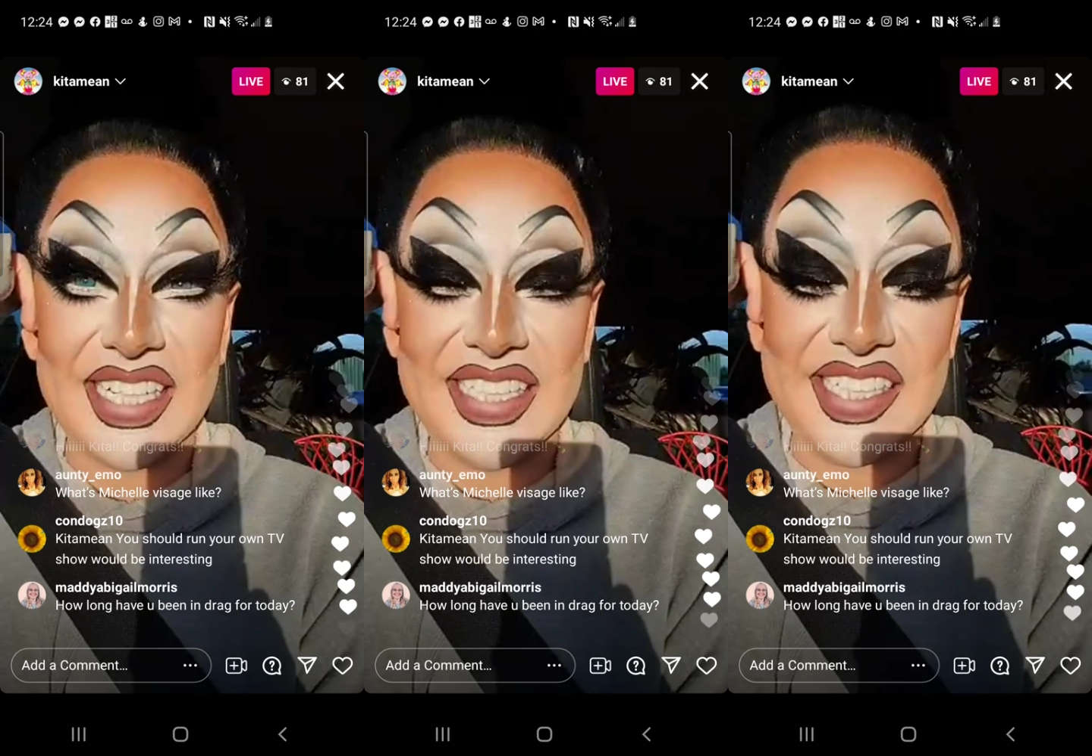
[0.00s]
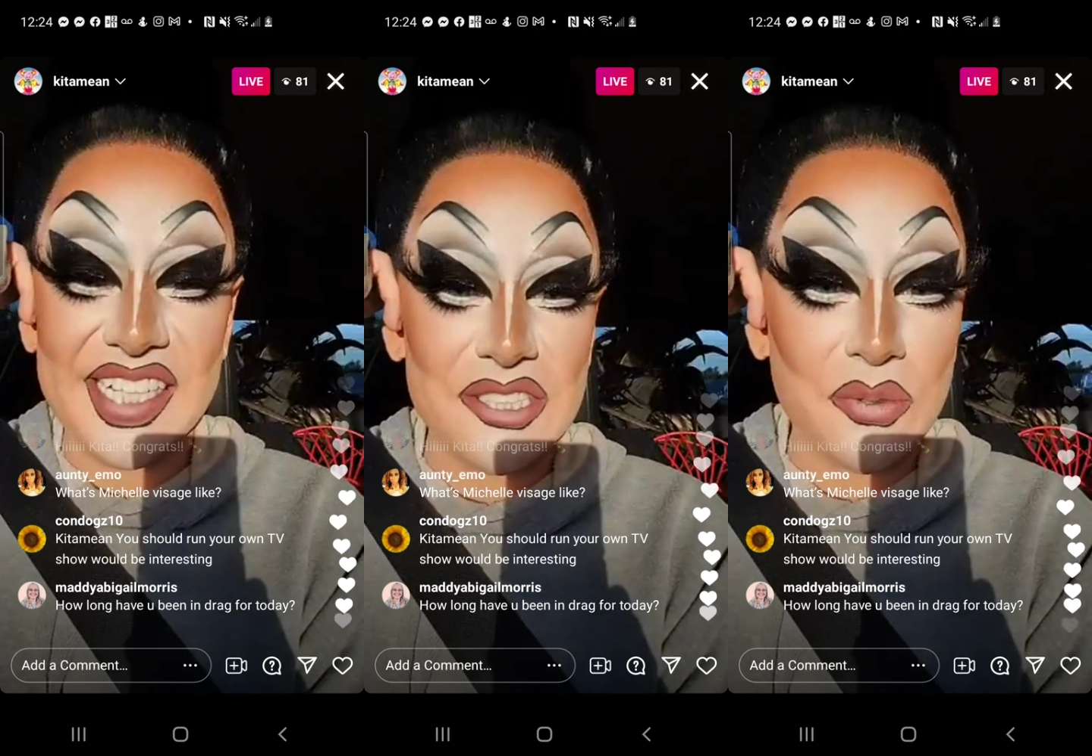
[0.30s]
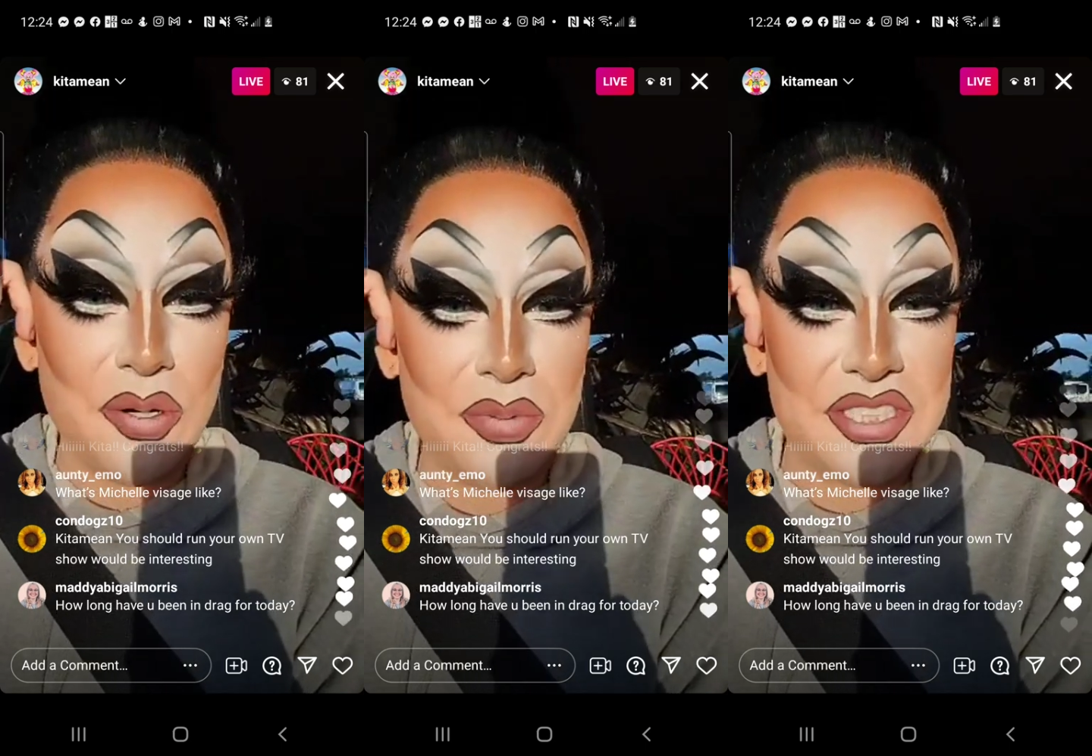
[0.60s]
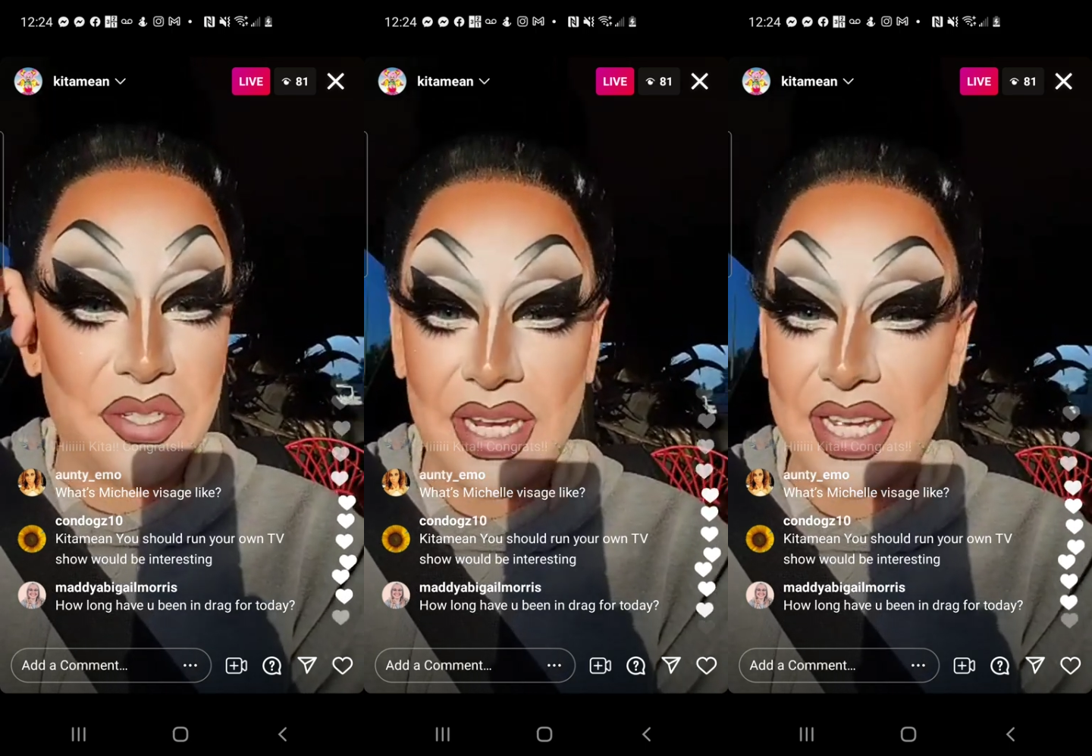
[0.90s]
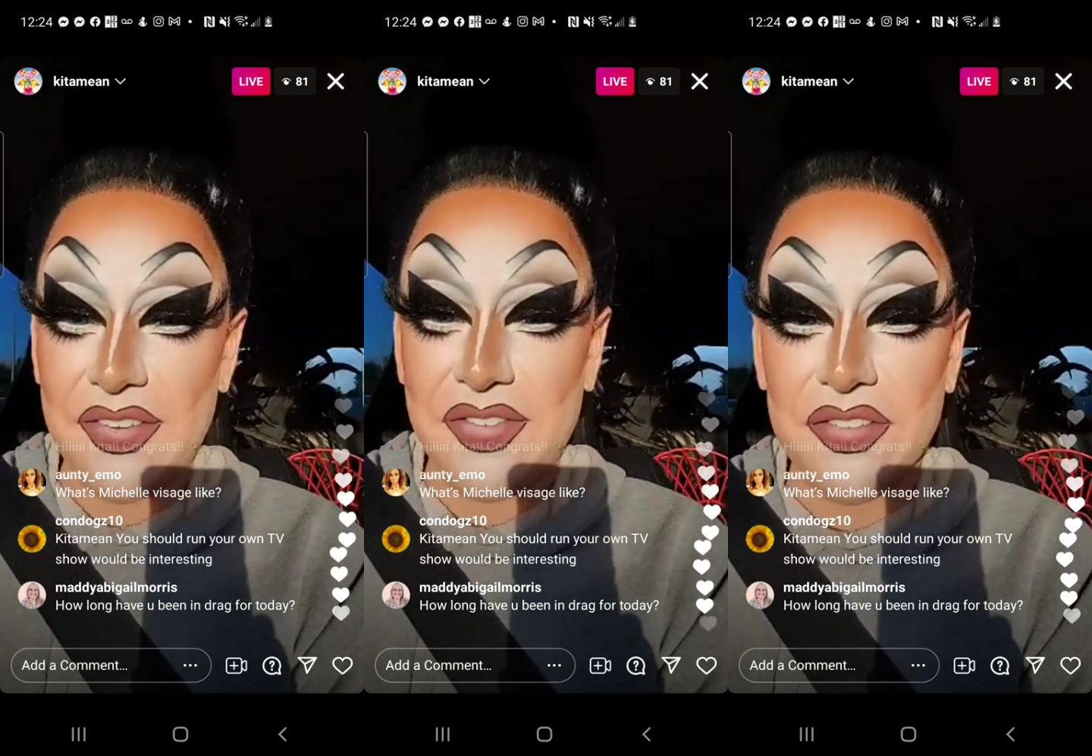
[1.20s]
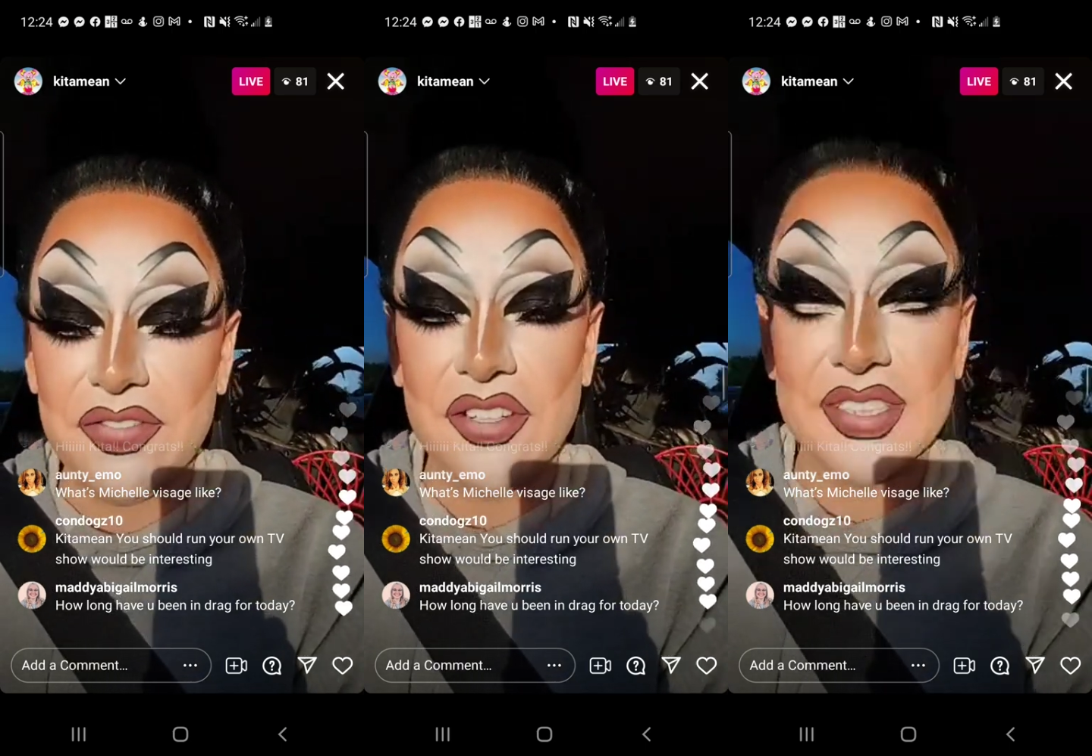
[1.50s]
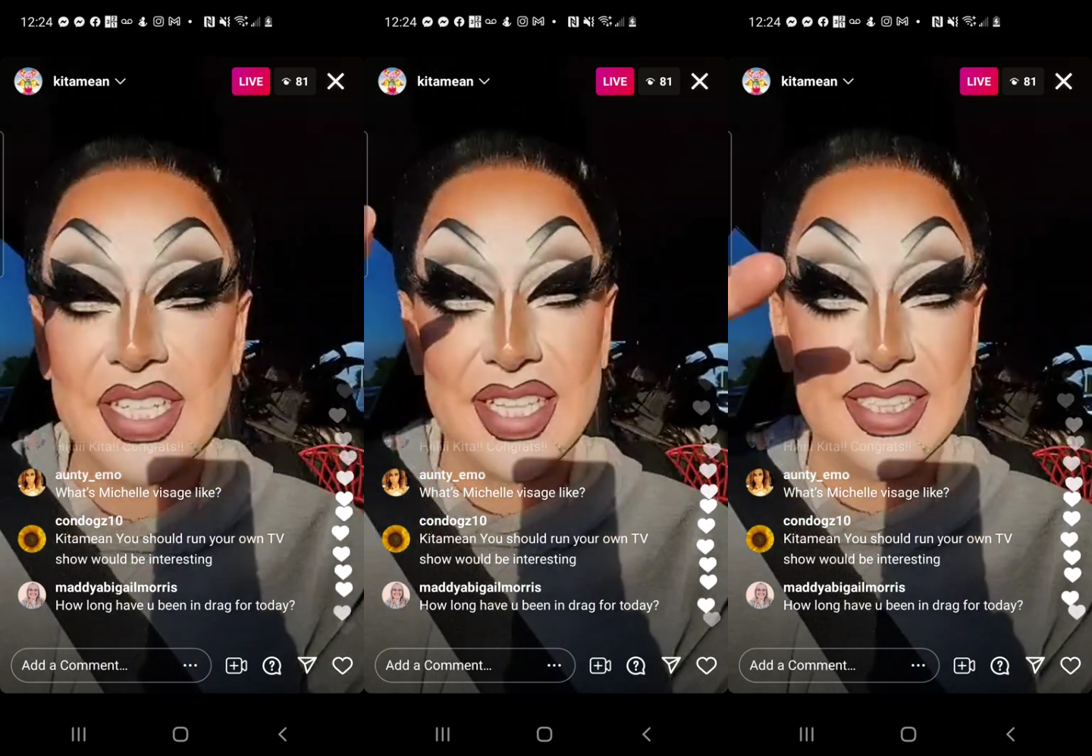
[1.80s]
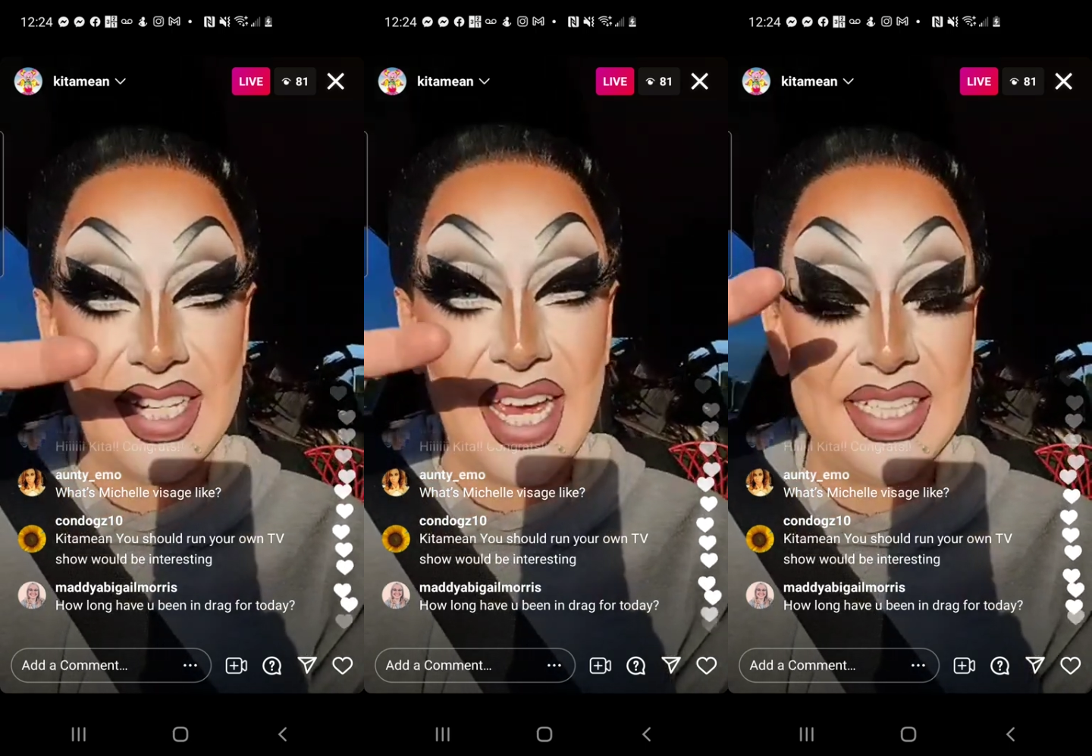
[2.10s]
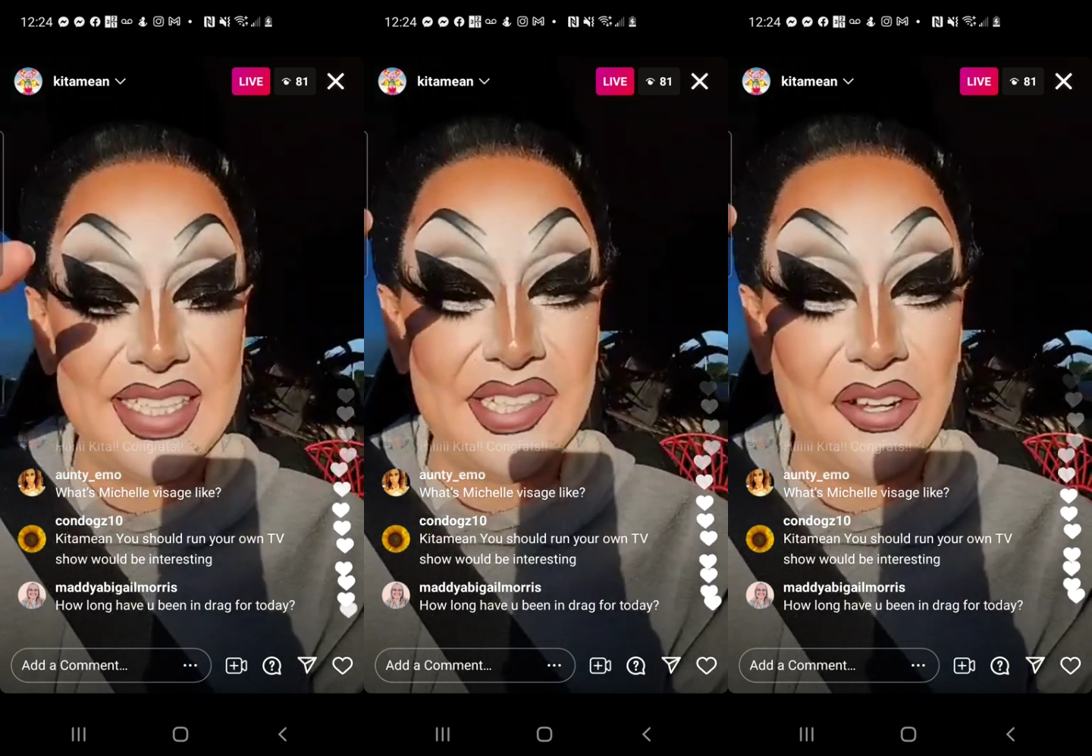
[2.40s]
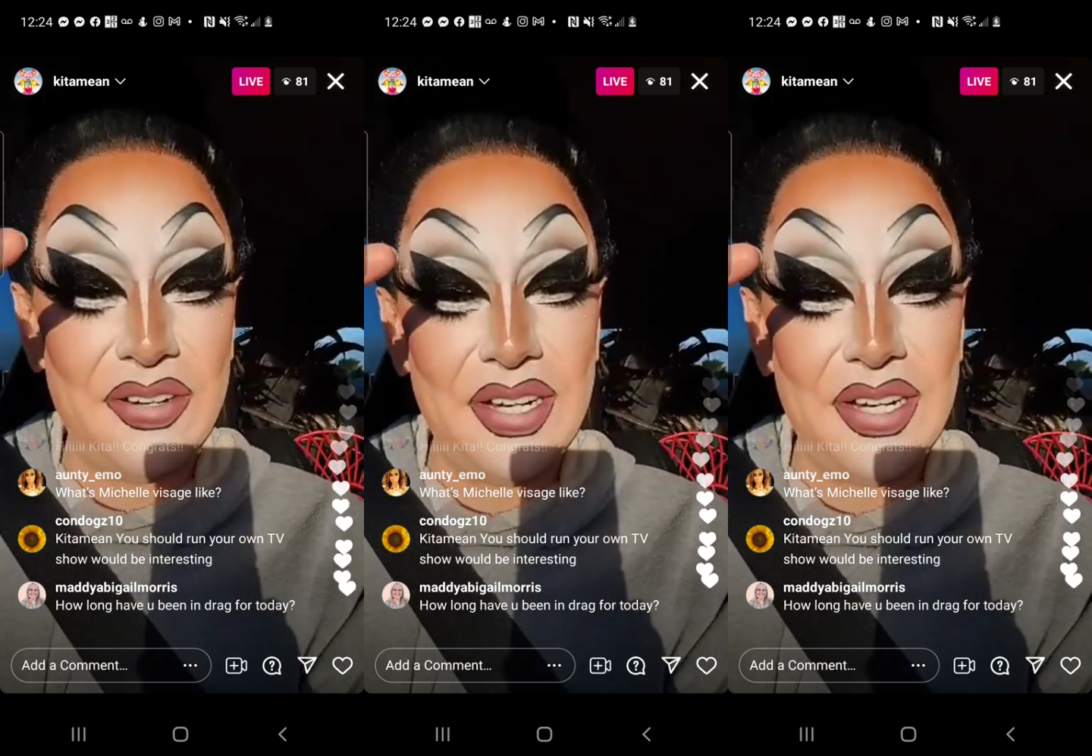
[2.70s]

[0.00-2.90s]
it's such a whirlwind tour. Like, if you've looked at the dates on